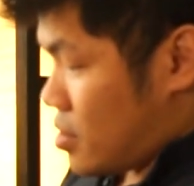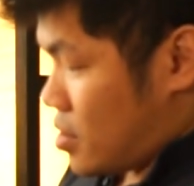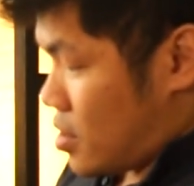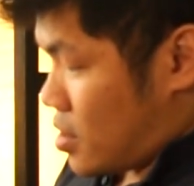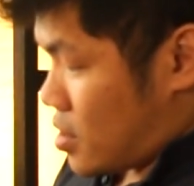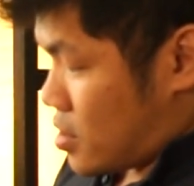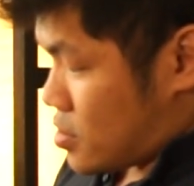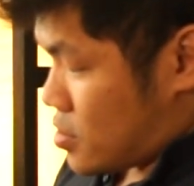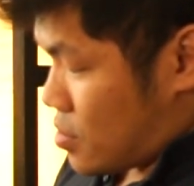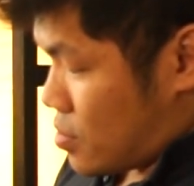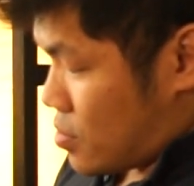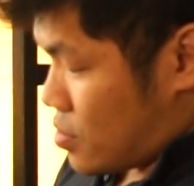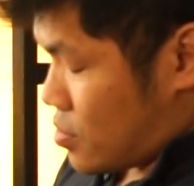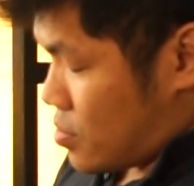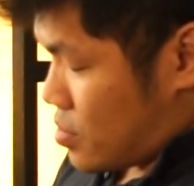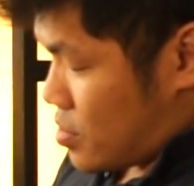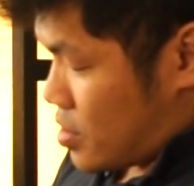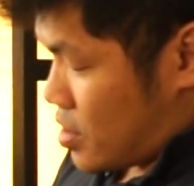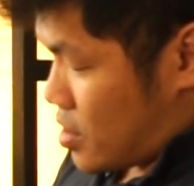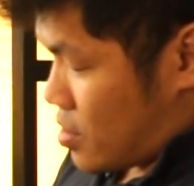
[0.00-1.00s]
Yeah, so
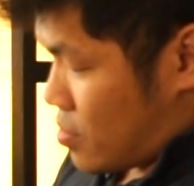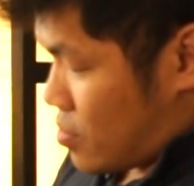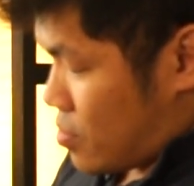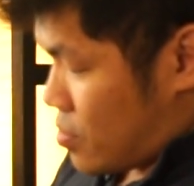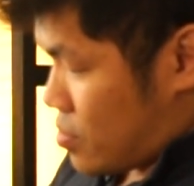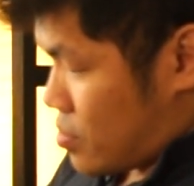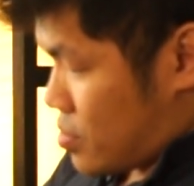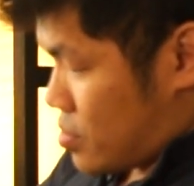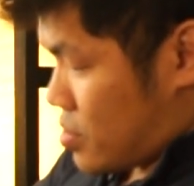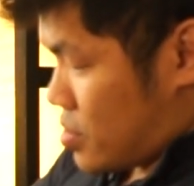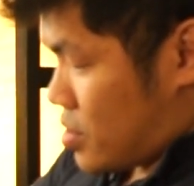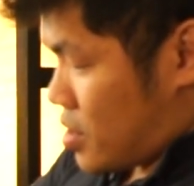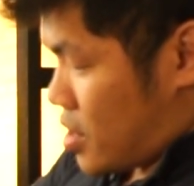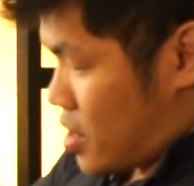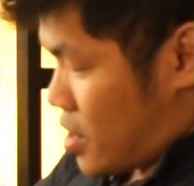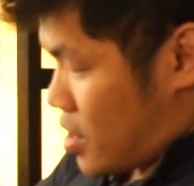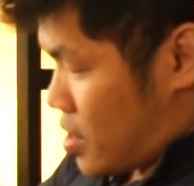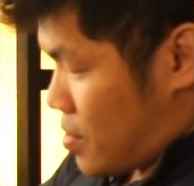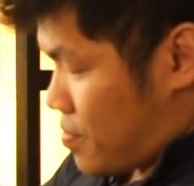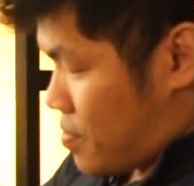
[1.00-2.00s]
now
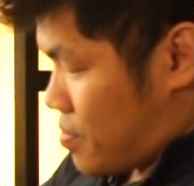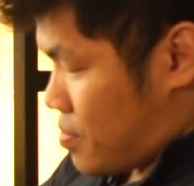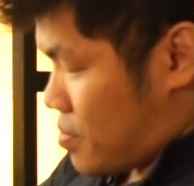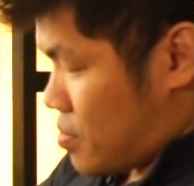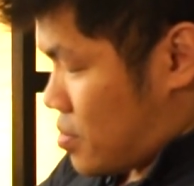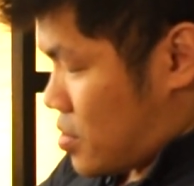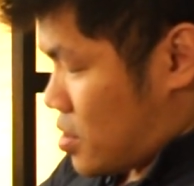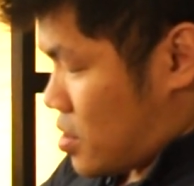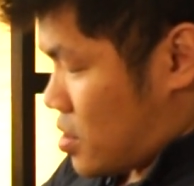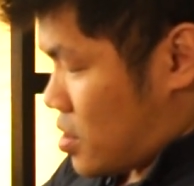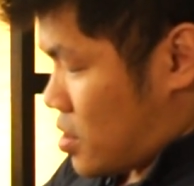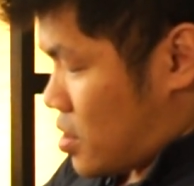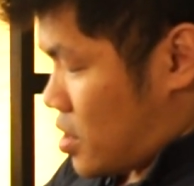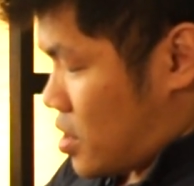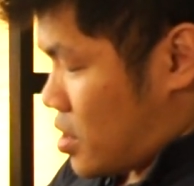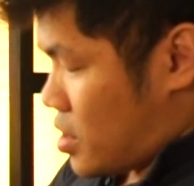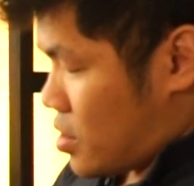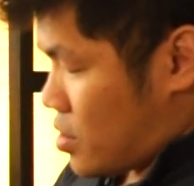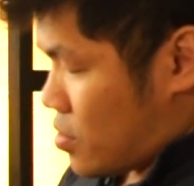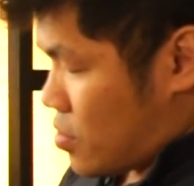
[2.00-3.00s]
they have the
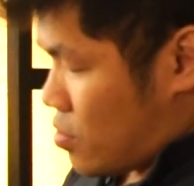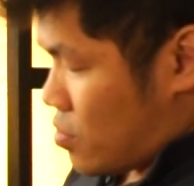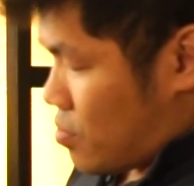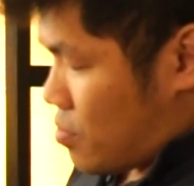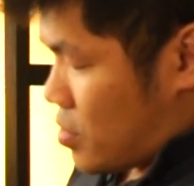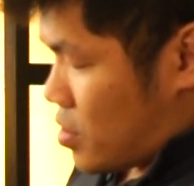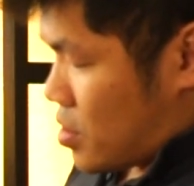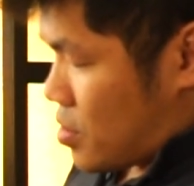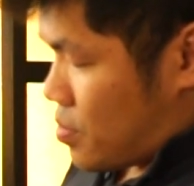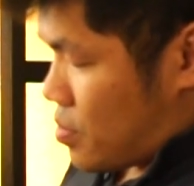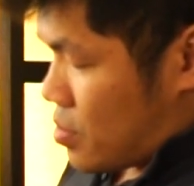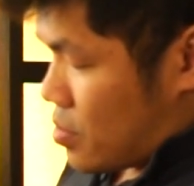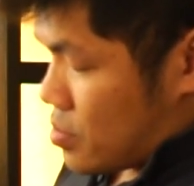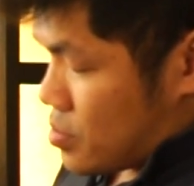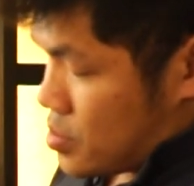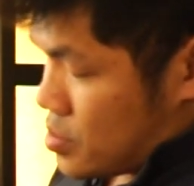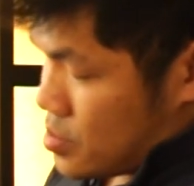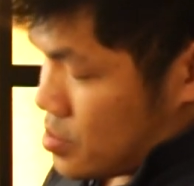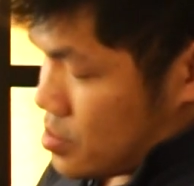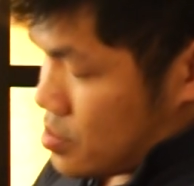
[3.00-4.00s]
Elegoo Mars
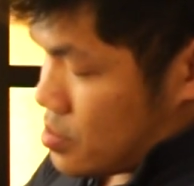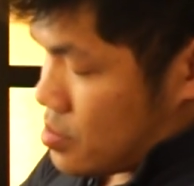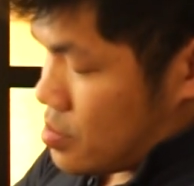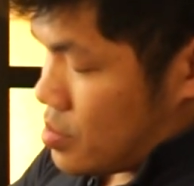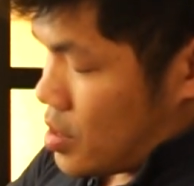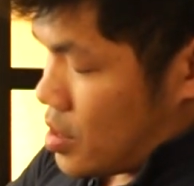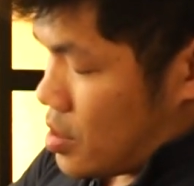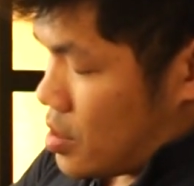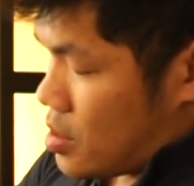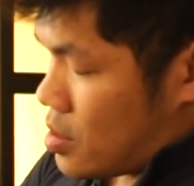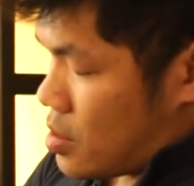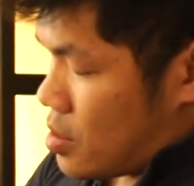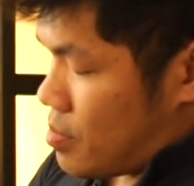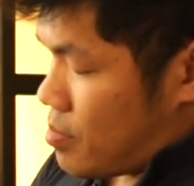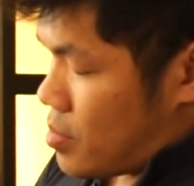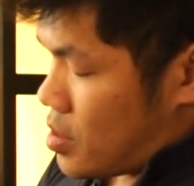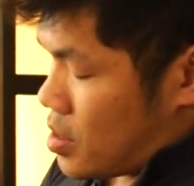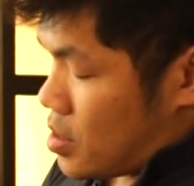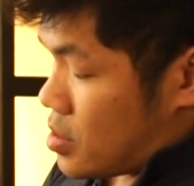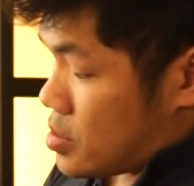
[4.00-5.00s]
Pro 2 and the
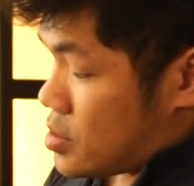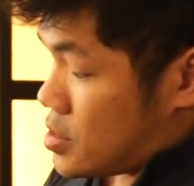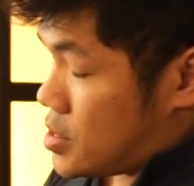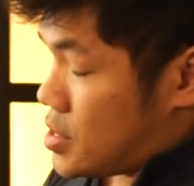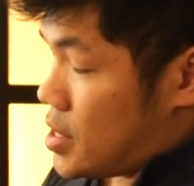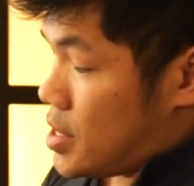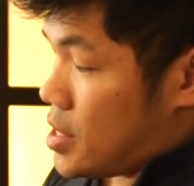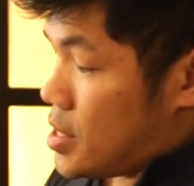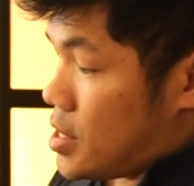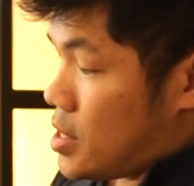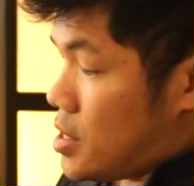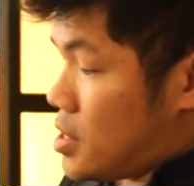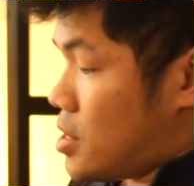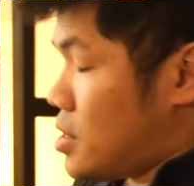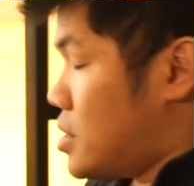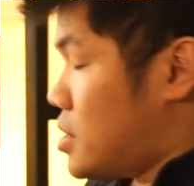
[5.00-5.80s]
Mars C.